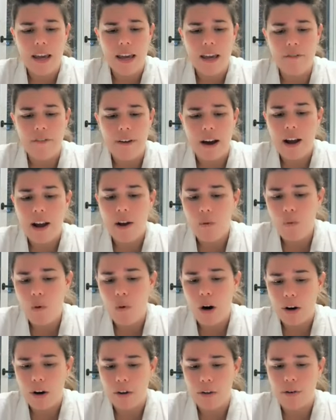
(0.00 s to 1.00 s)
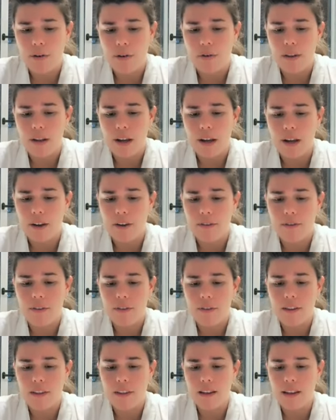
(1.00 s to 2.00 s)
If I walk through life
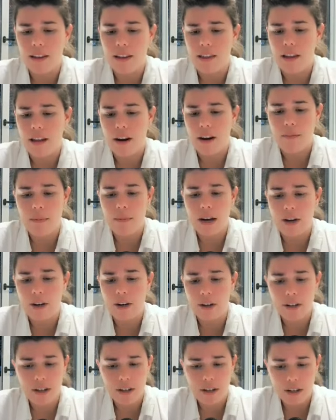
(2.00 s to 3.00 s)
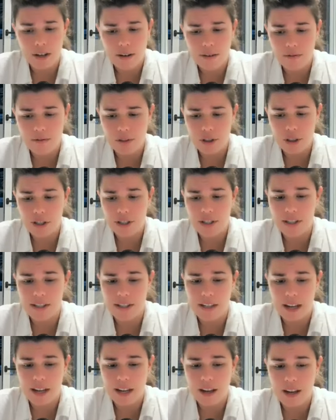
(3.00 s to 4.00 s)
thinking that I'm not good enough just as
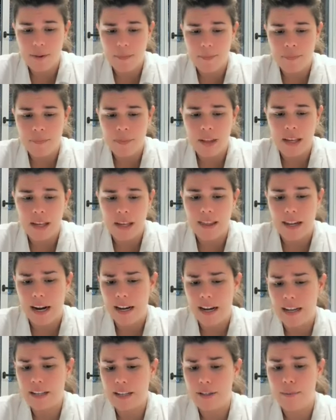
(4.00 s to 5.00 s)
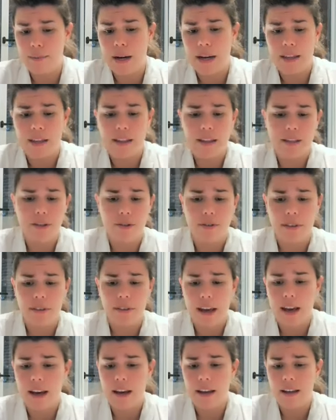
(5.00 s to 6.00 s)
I am, that I need to buy this or
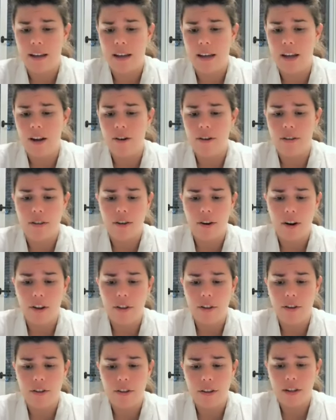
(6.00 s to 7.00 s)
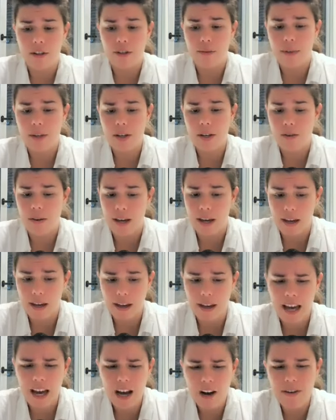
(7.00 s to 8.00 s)
that or the other thing to be
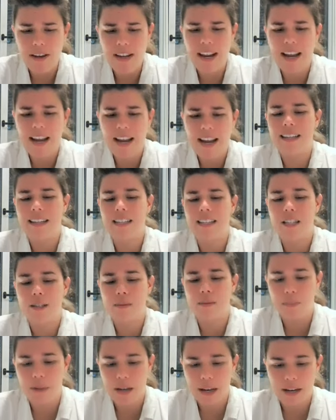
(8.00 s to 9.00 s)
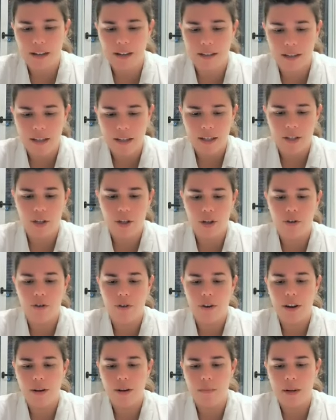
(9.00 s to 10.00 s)
okay, how can I expect to
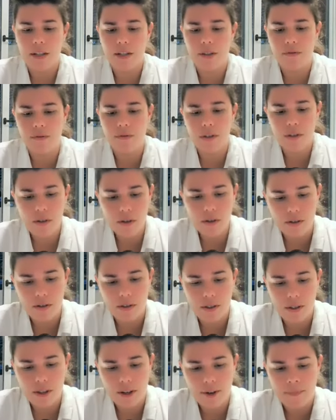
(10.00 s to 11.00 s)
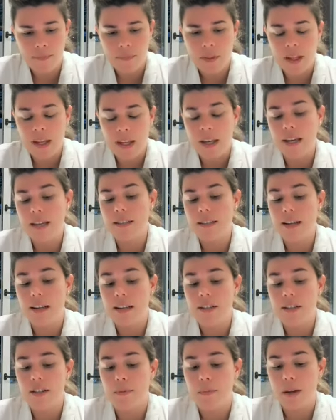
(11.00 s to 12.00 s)
create amazing results? It's
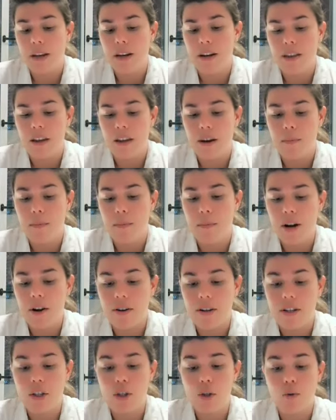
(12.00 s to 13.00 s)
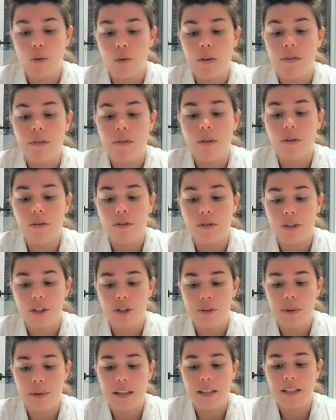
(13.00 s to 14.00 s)
estimated that Americans twelve and older
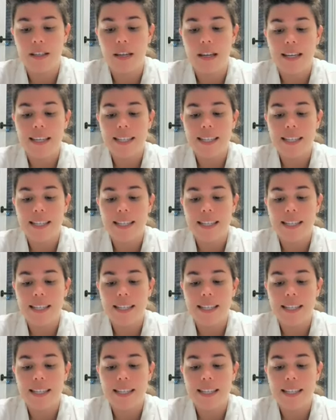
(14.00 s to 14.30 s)
spend